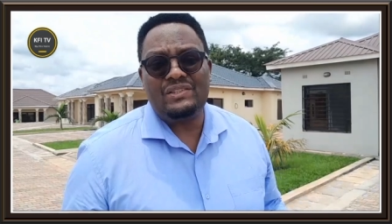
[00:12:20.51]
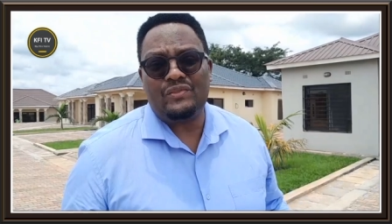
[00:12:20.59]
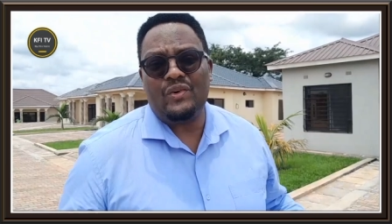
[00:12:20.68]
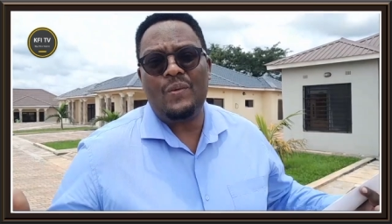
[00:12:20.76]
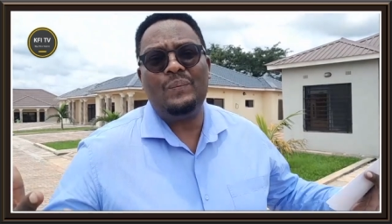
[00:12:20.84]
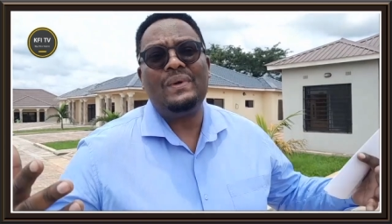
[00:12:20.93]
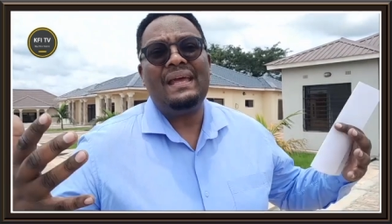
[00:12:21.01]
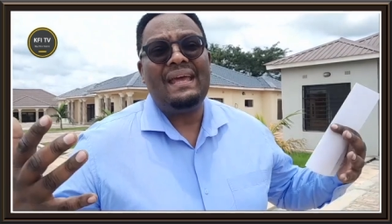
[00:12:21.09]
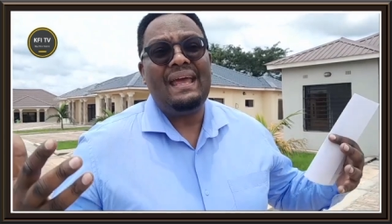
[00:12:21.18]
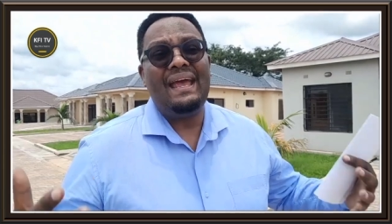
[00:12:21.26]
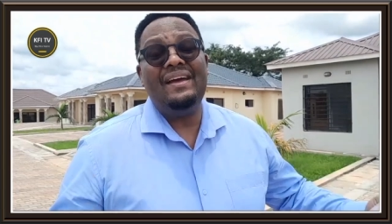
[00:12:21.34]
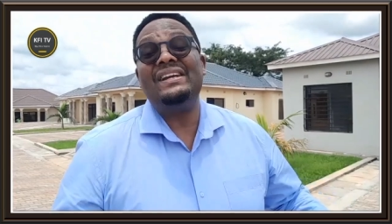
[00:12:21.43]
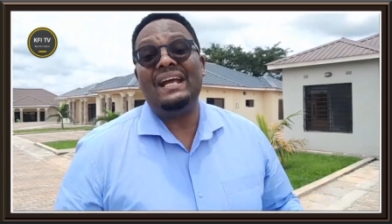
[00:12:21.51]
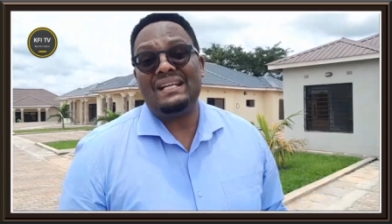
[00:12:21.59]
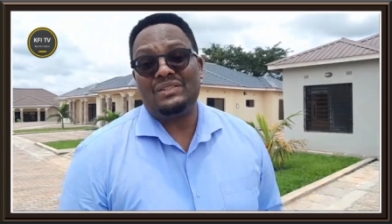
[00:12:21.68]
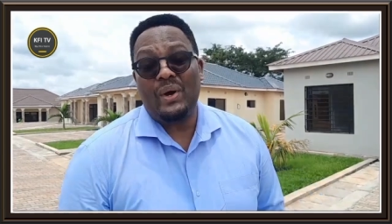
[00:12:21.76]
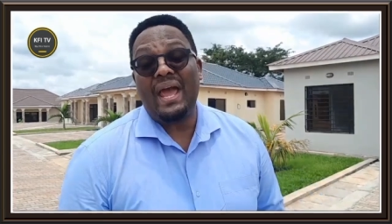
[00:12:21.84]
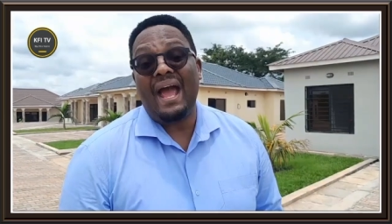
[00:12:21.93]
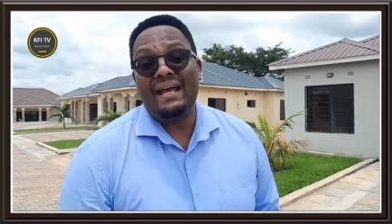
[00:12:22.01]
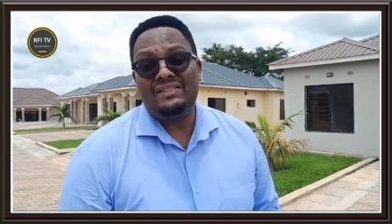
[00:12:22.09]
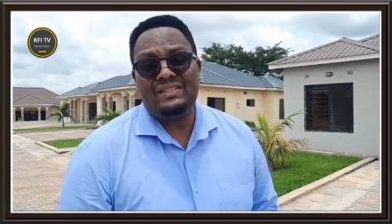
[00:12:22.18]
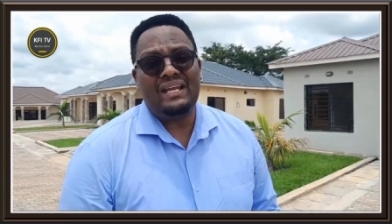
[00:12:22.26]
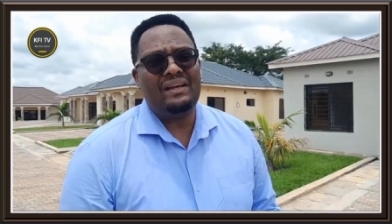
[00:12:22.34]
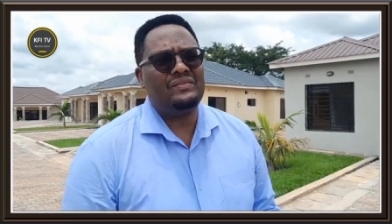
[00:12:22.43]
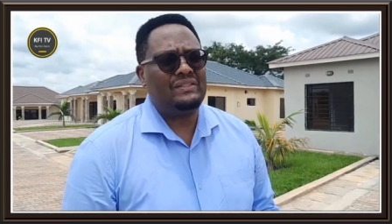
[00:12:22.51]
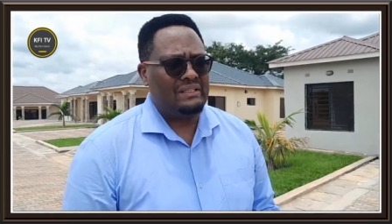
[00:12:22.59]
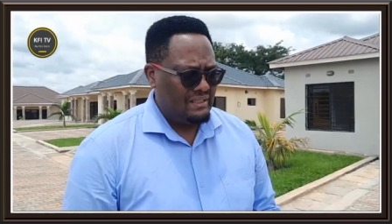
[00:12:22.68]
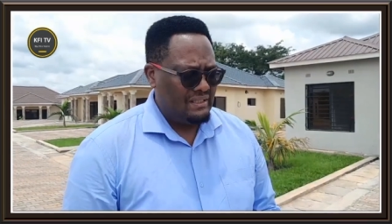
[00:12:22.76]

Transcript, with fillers: from areas where I served.